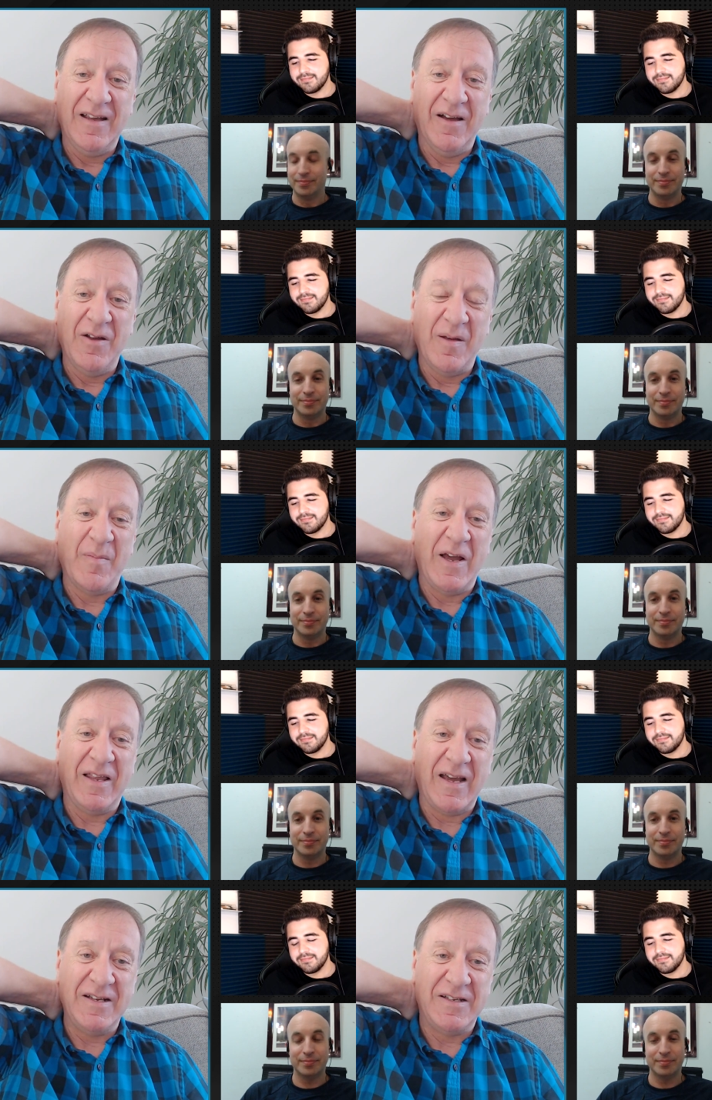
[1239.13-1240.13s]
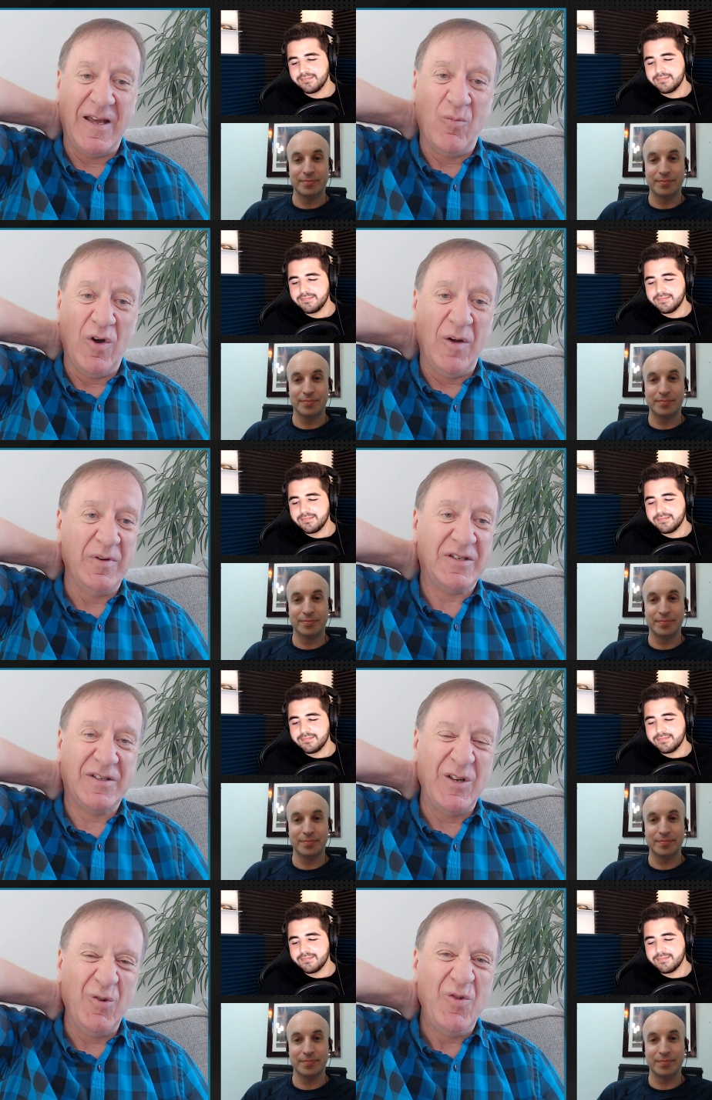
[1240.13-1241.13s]
Speaker 1: you know, and they make the KTM work, but
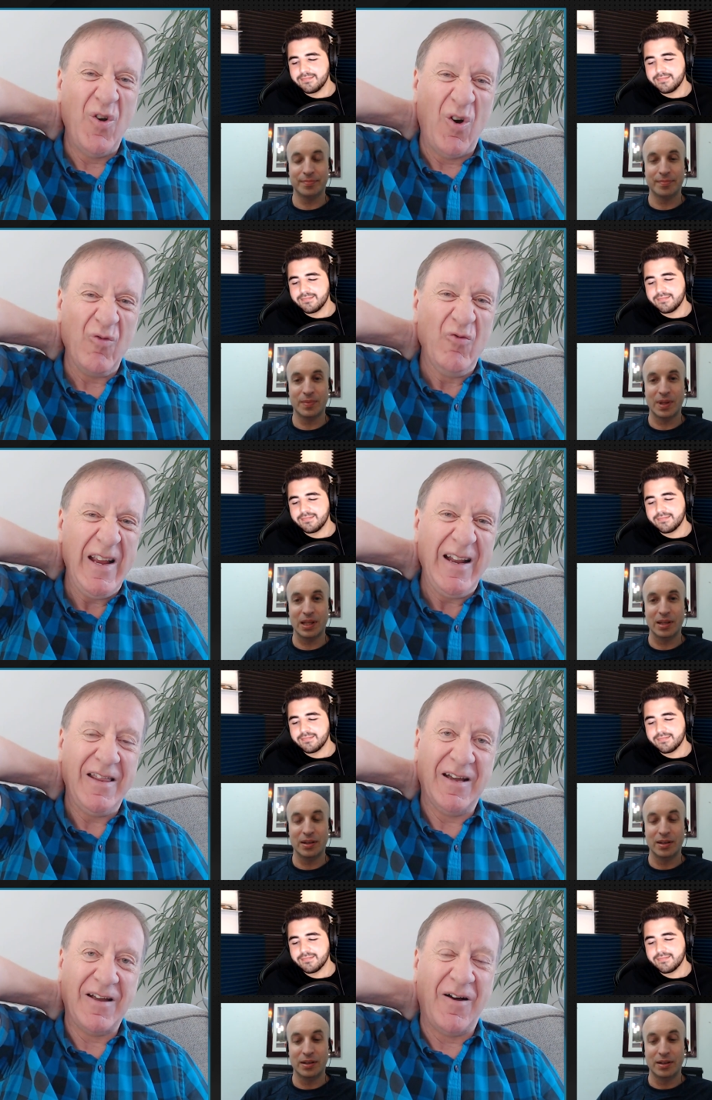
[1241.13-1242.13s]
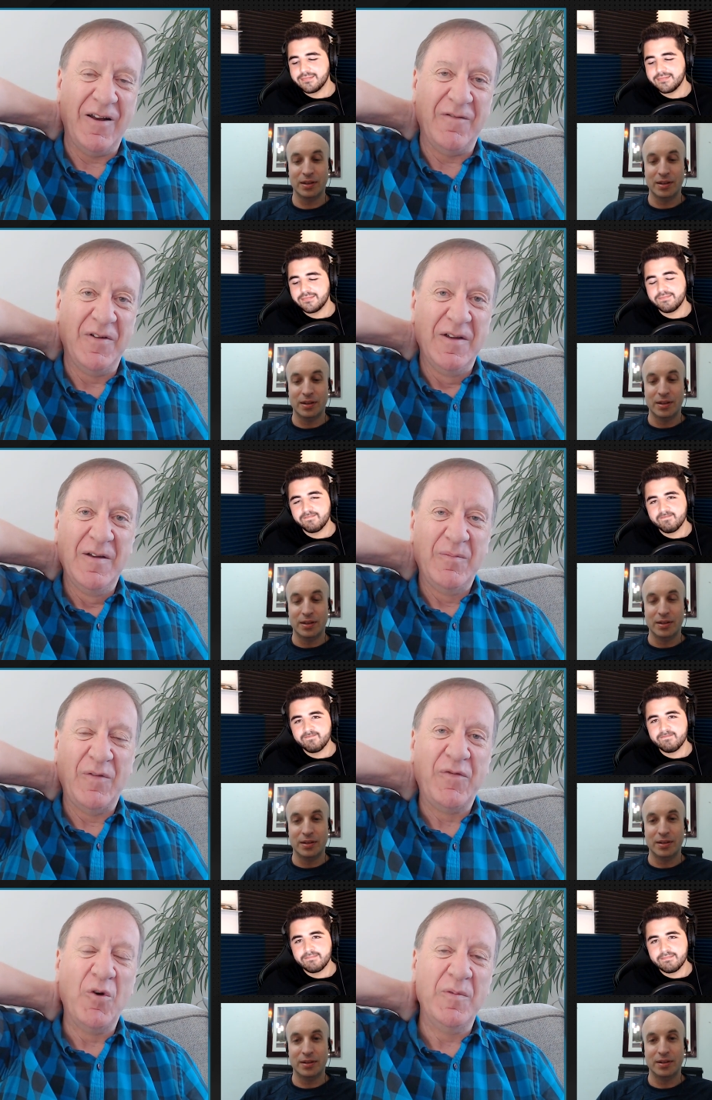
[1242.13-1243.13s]
still not really the kind of
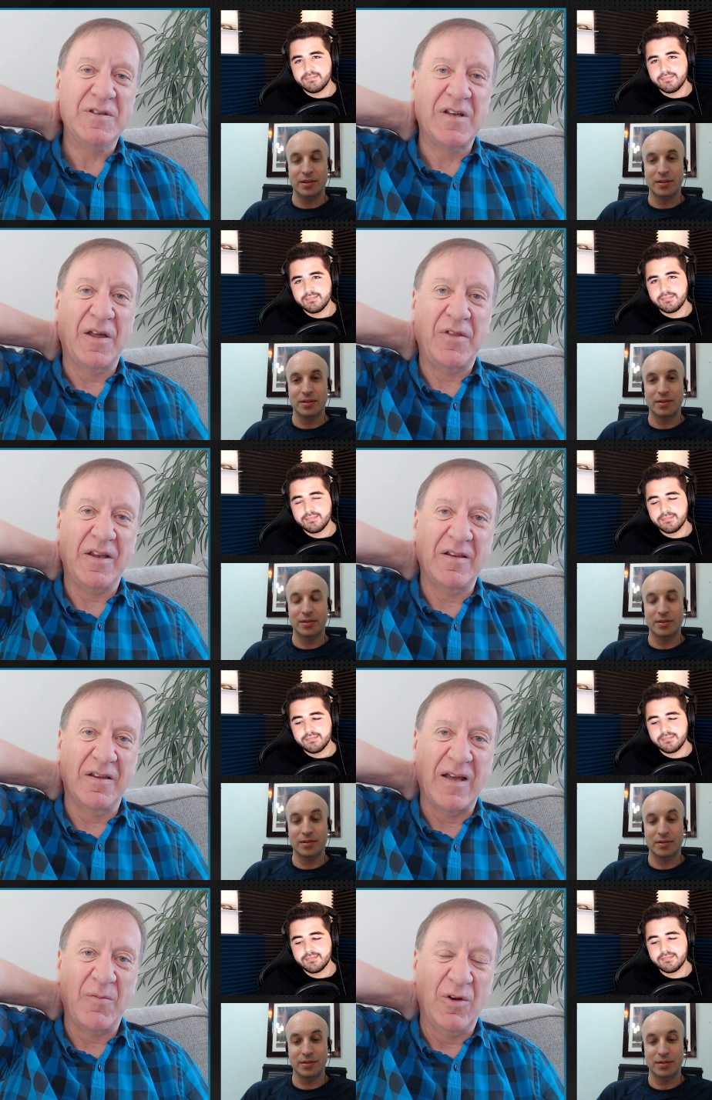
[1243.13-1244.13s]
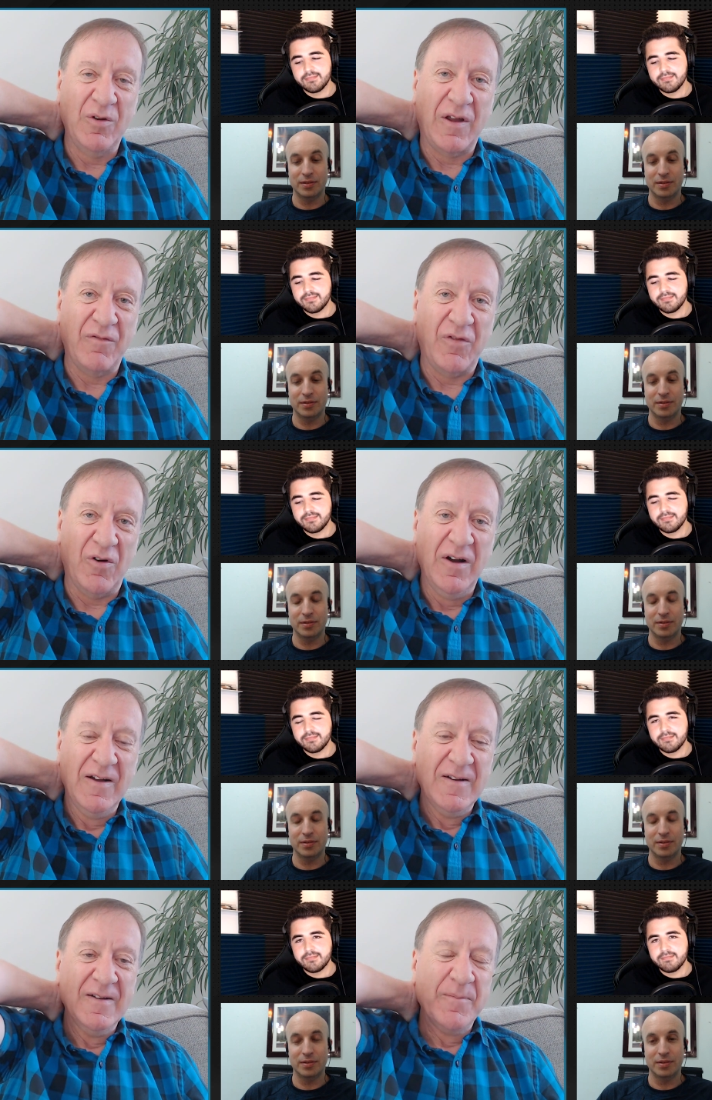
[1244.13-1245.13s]
performance I think that they were looking
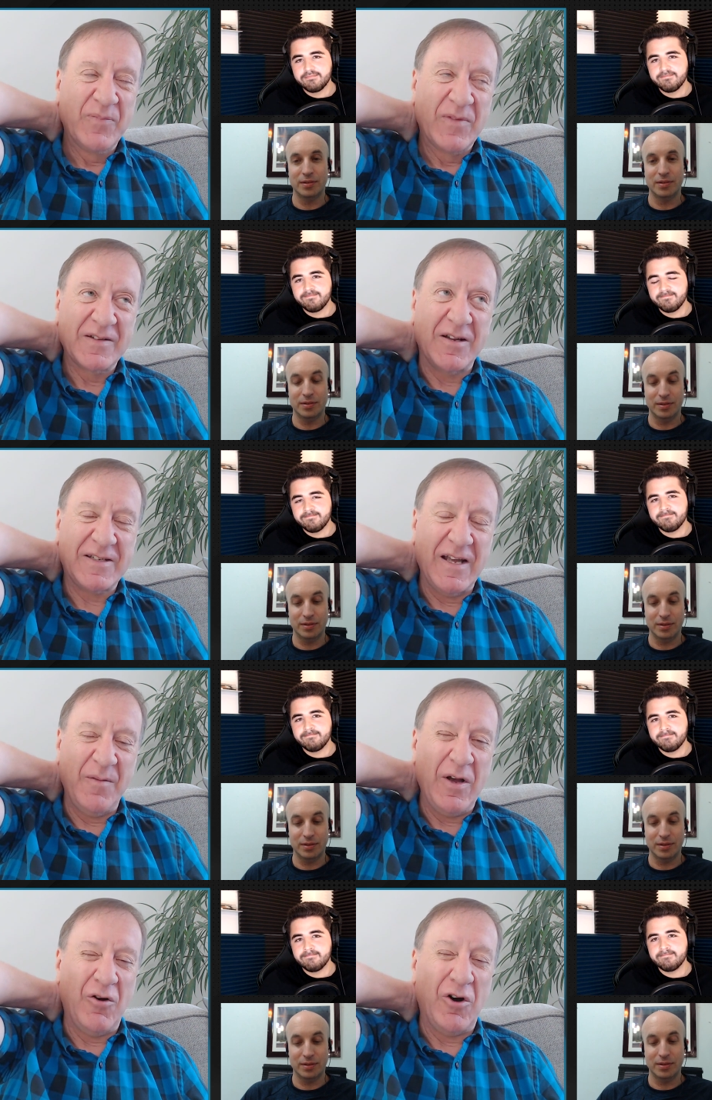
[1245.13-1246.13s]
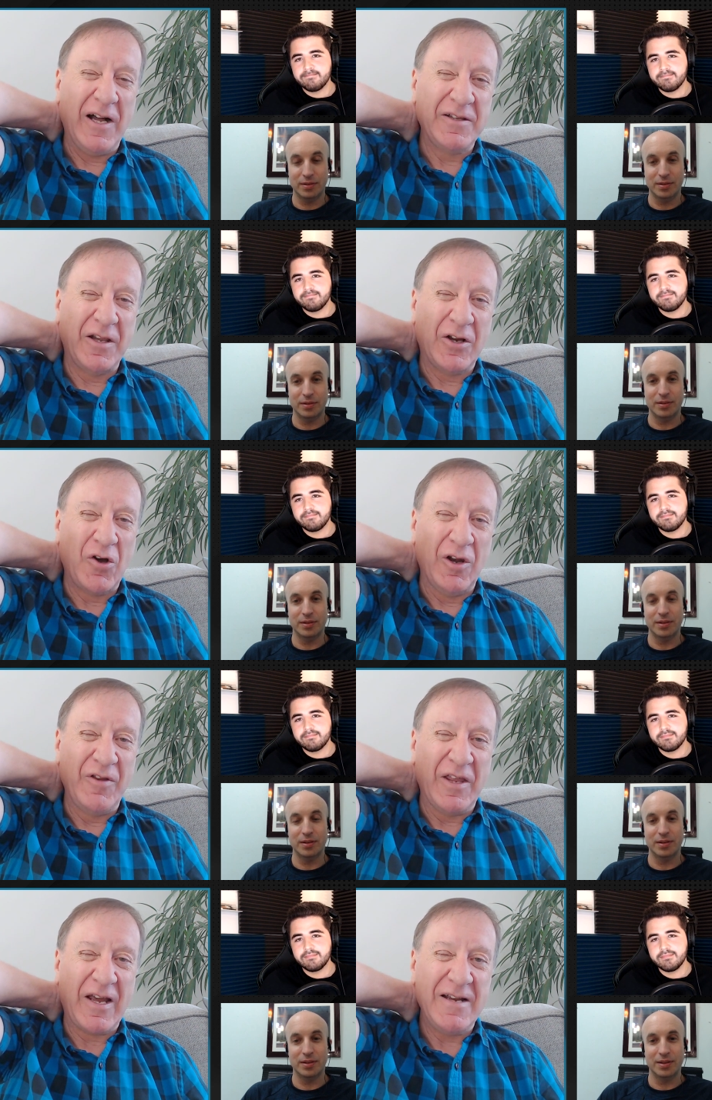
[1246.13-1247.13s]
for. So it's getting a bit hot under the
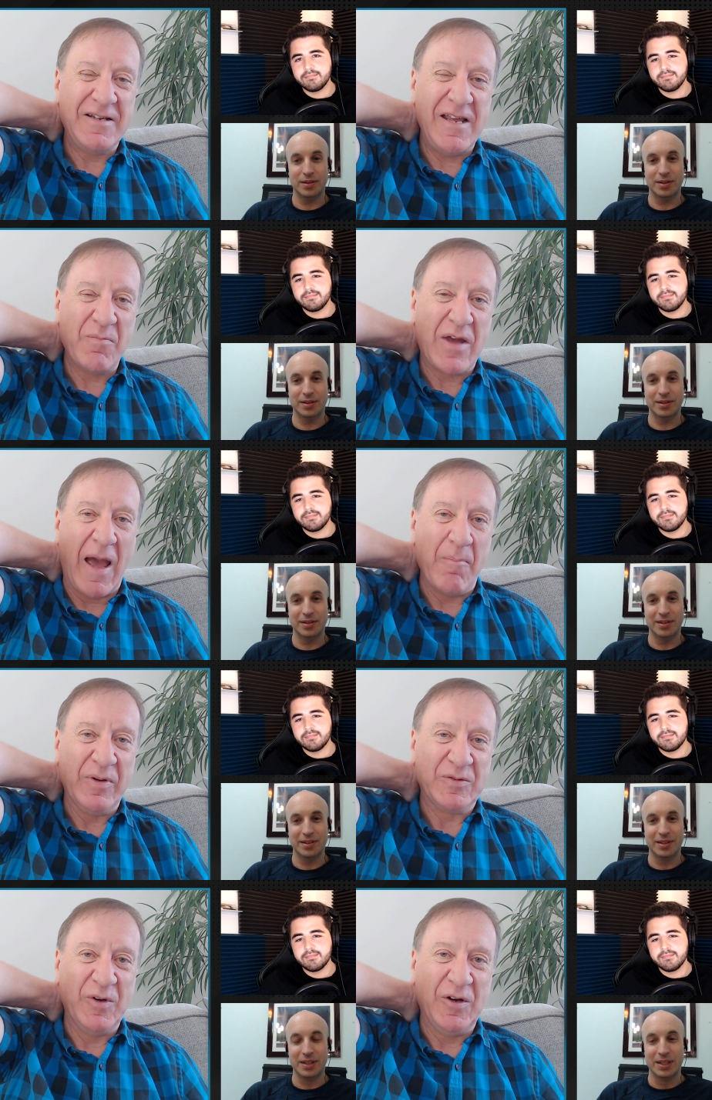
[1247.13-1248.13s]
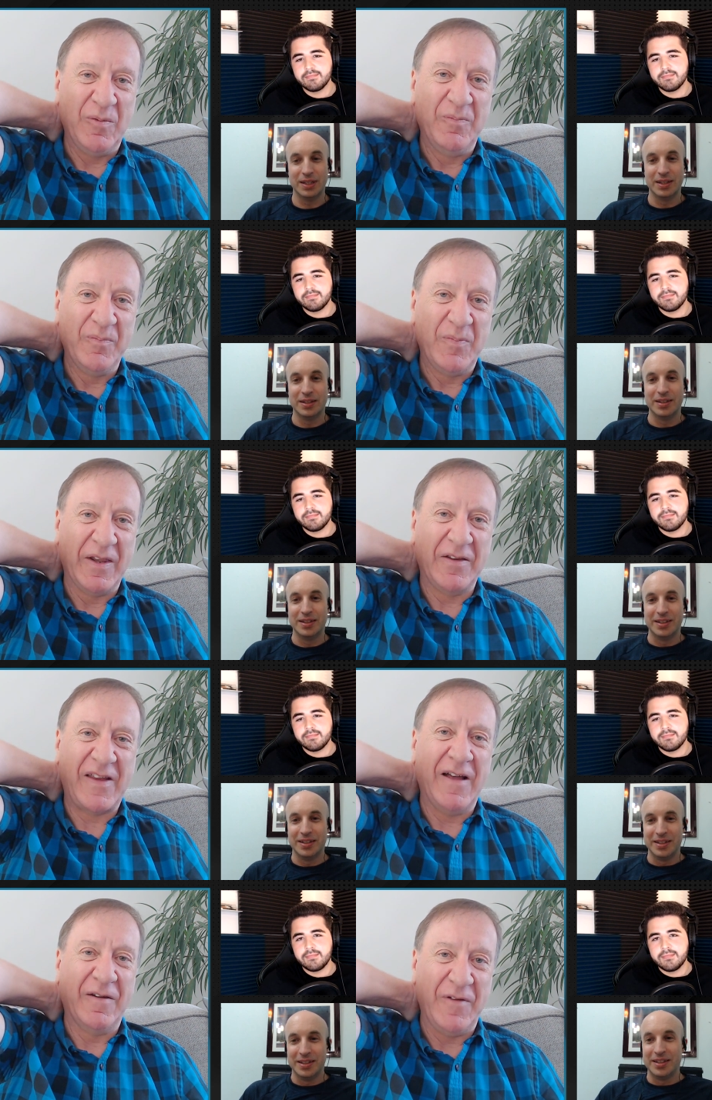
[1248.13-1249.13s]
collar in the KTM camp as well, by the
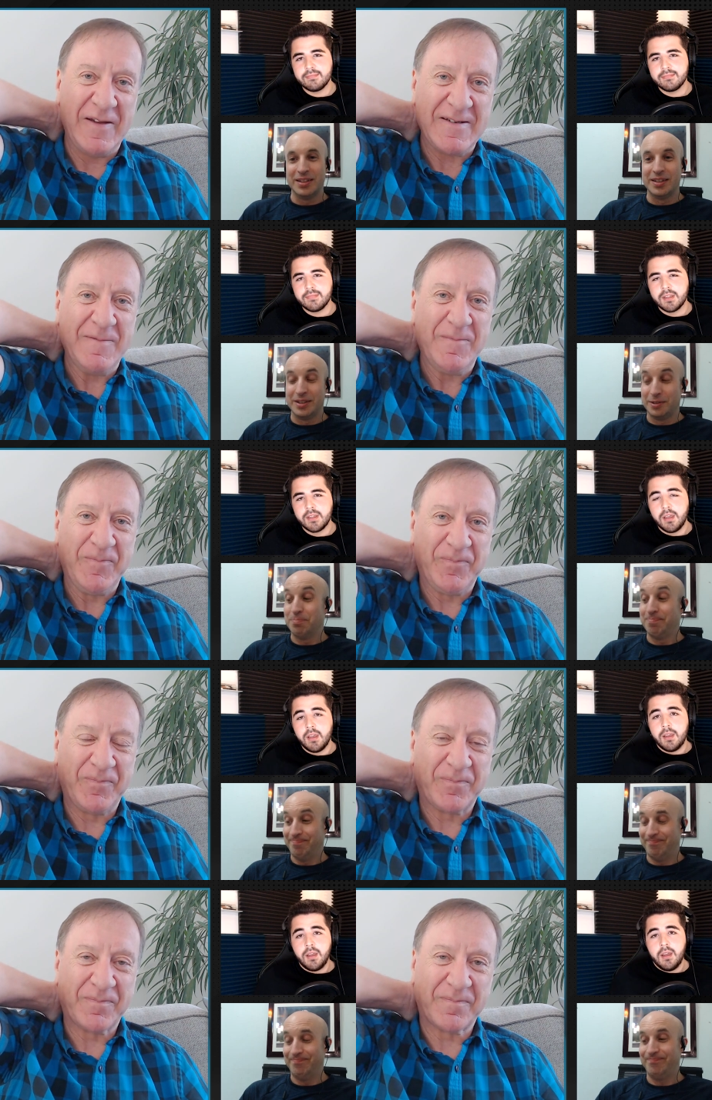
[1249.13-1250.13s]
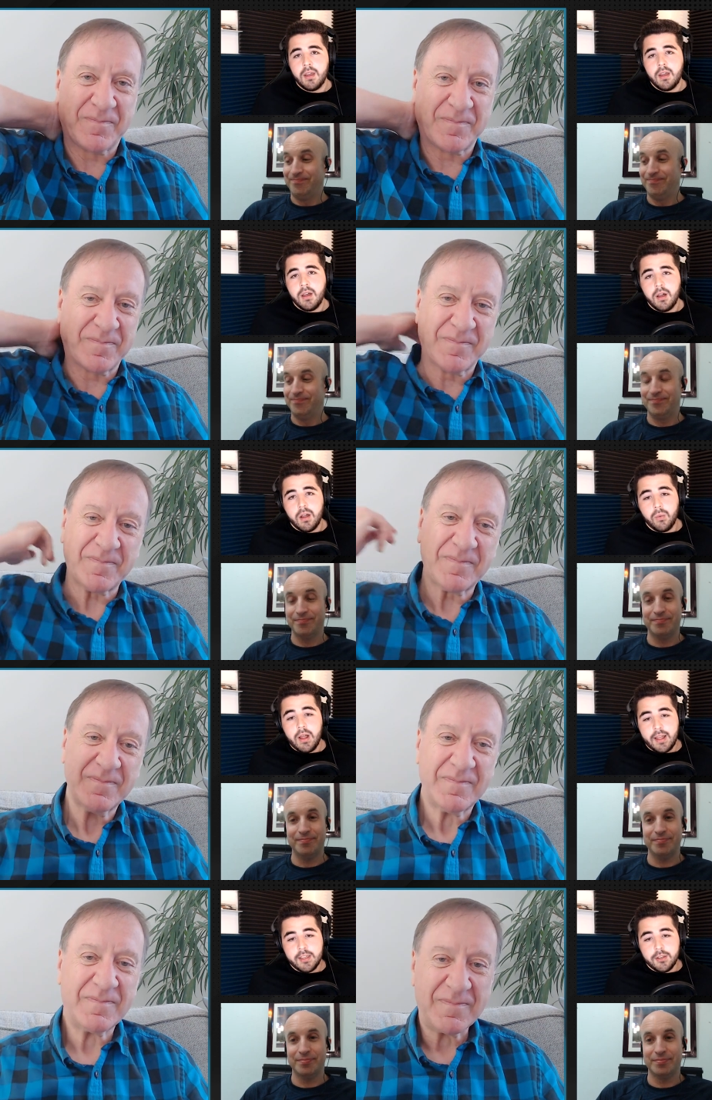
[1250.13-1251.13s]
sound of it.
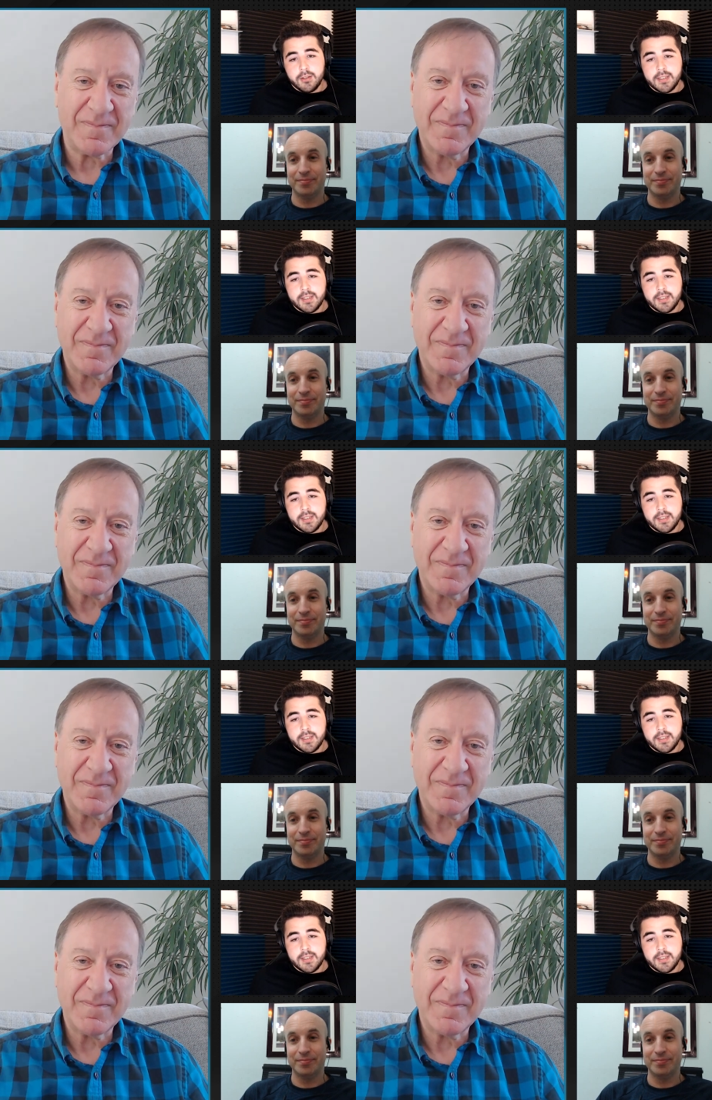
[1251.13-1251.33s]
Speaker 2: Well, you